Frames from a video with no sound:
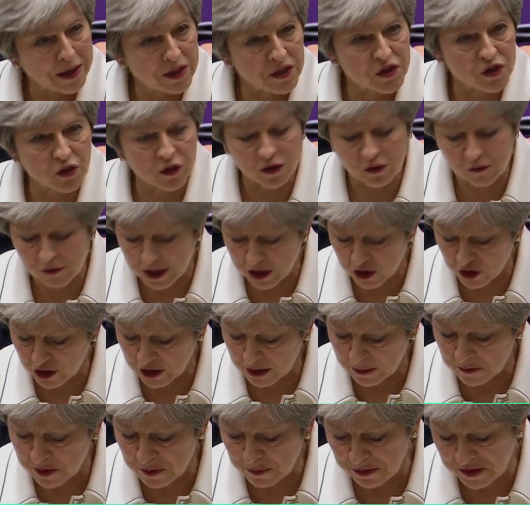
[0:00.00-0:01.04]
Based on the
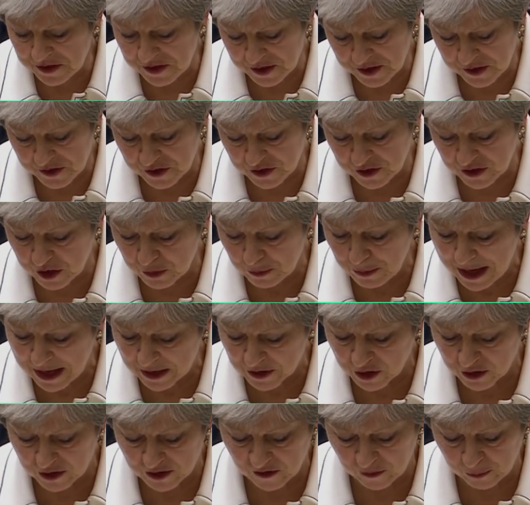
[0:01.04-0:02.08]
regime's persistent
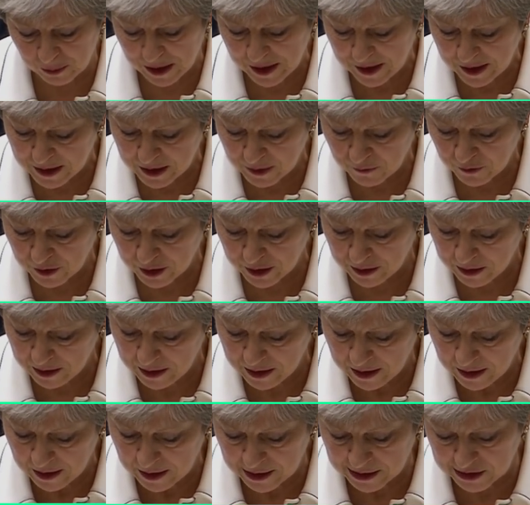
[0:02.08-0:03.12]
pattern of behaviour
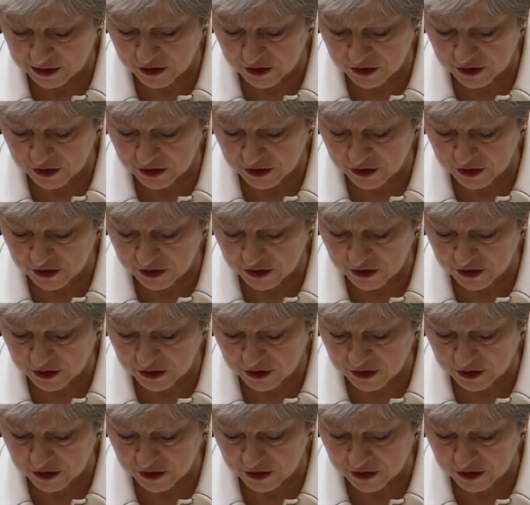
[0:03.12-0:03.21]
